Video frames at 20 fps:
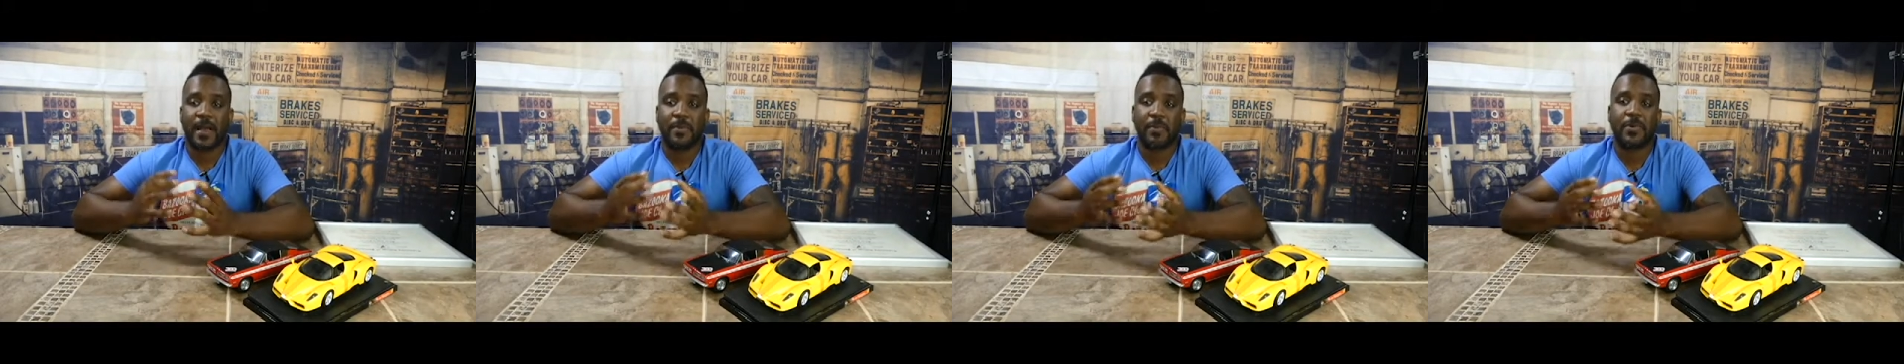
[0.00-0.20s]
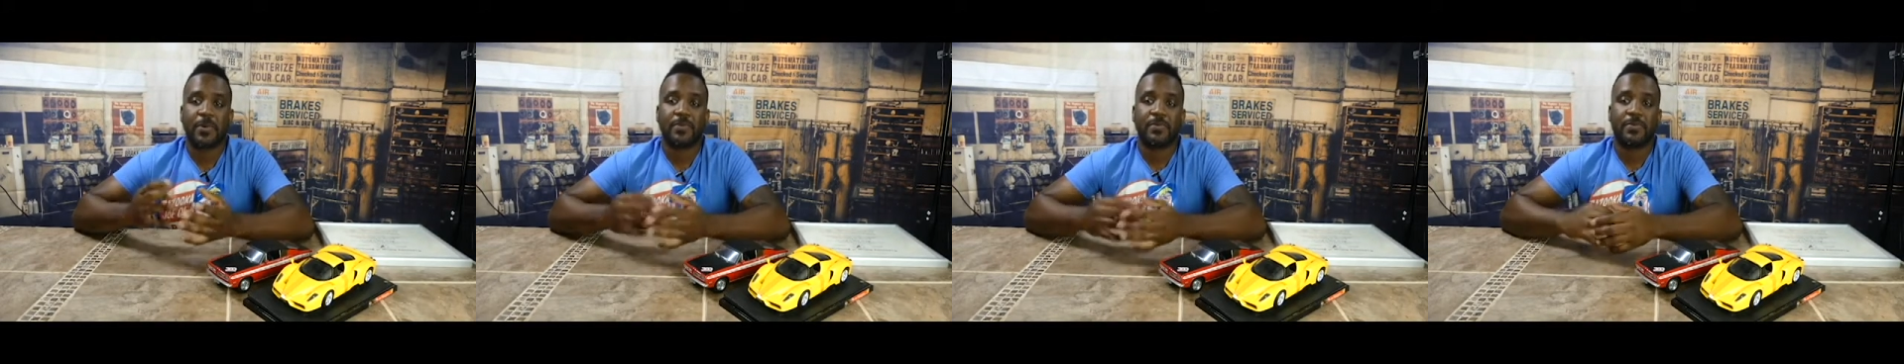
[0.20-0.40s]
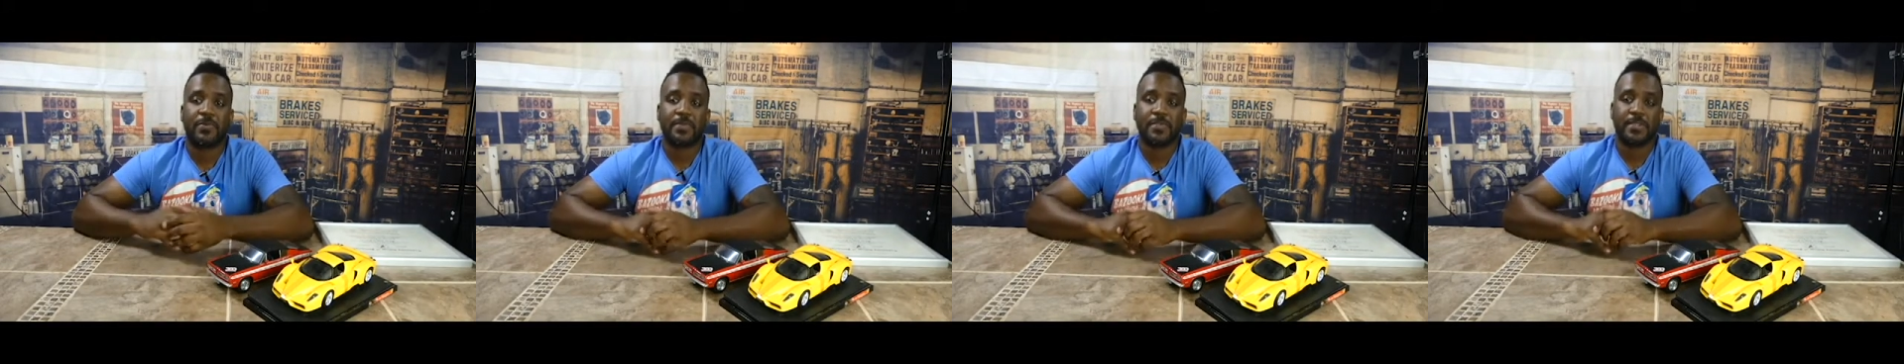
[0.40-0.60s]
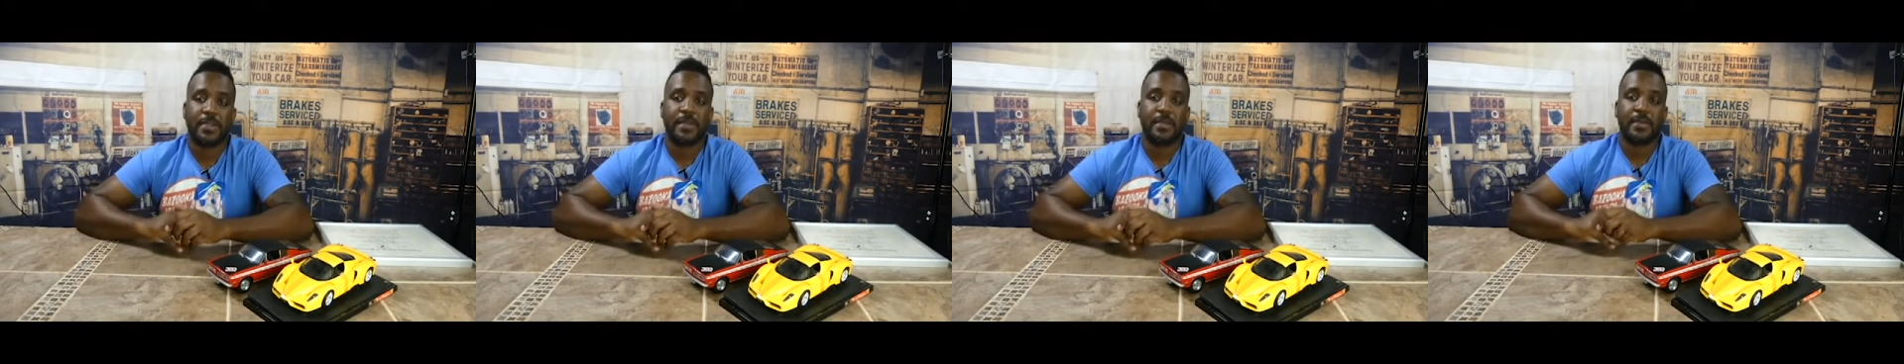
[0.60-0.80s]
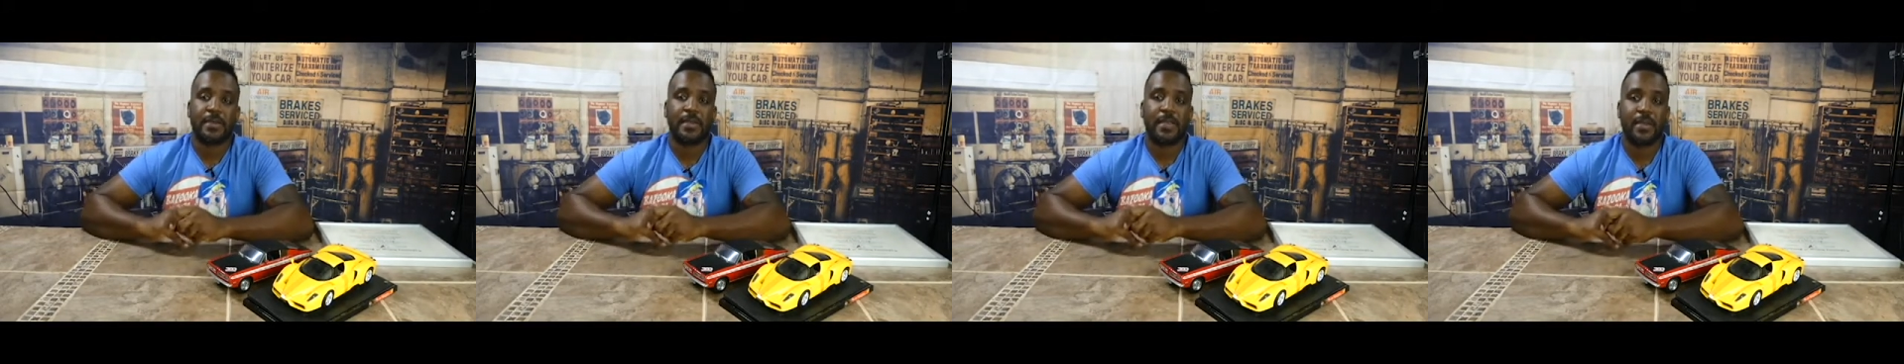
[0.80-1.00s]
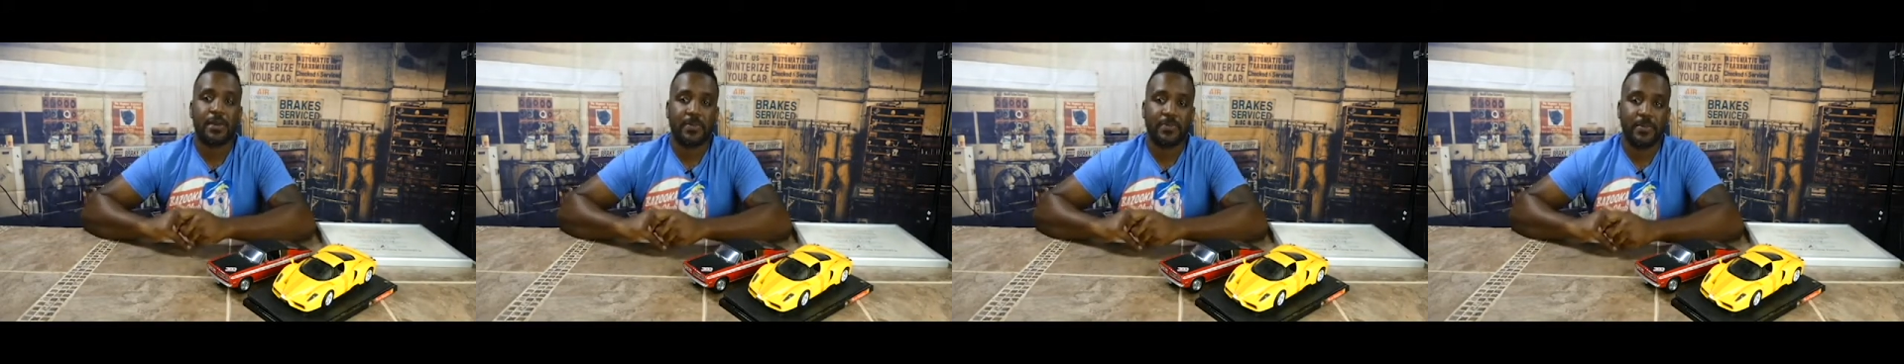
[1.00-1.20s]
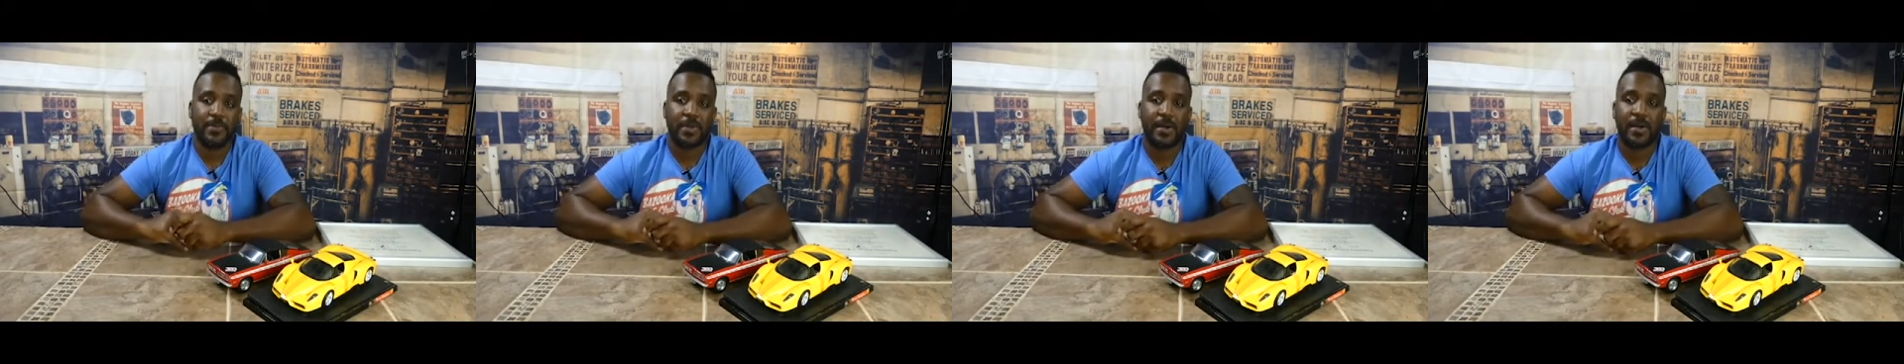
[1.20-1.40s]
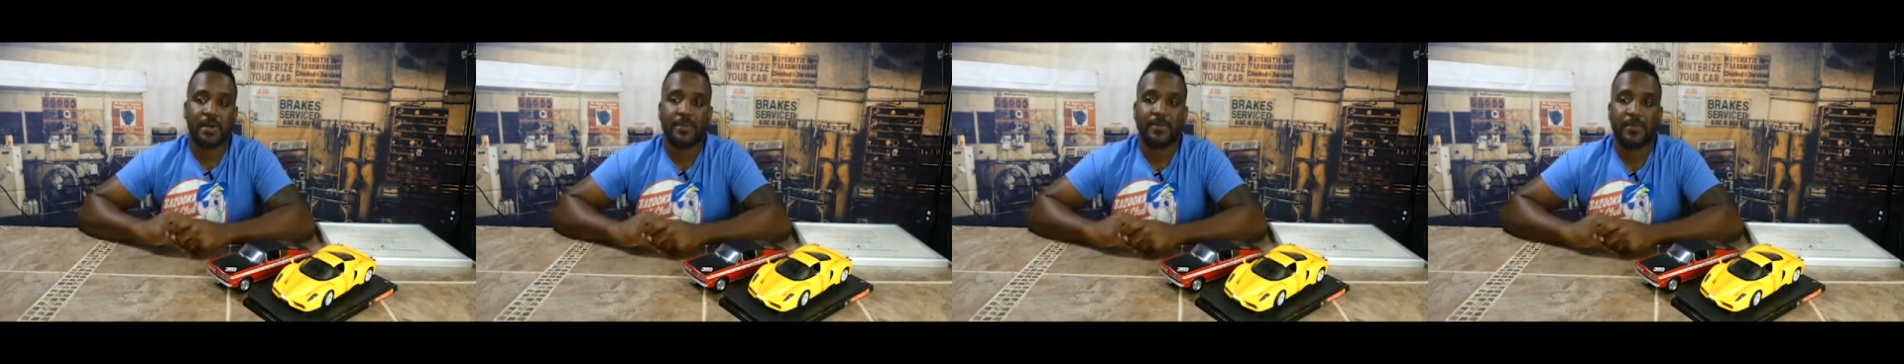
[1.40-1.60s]
I'm gonna try to help
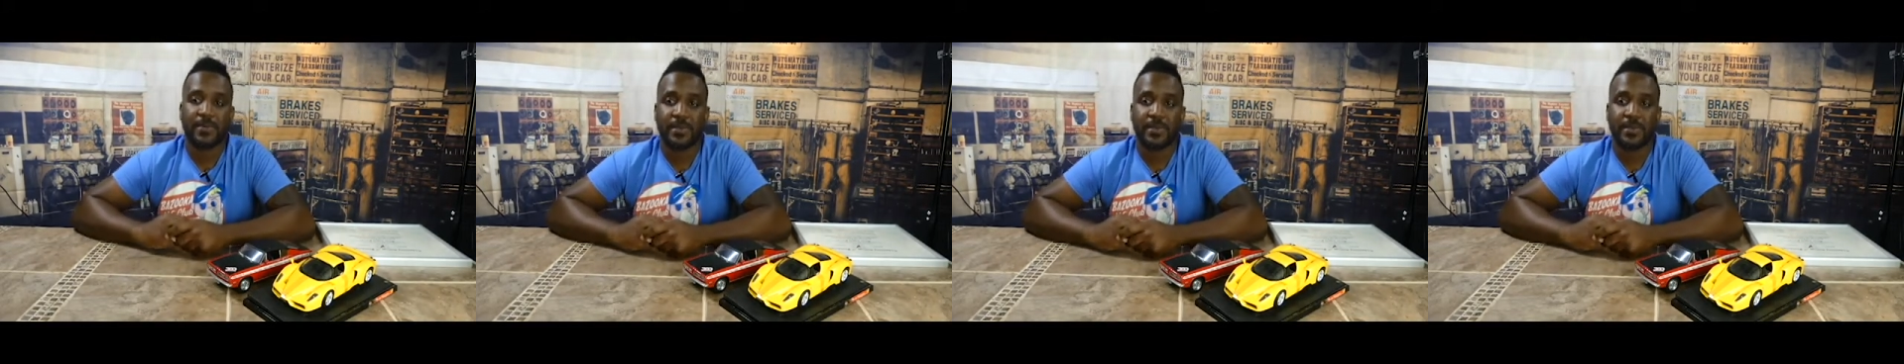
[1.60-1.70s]
you out and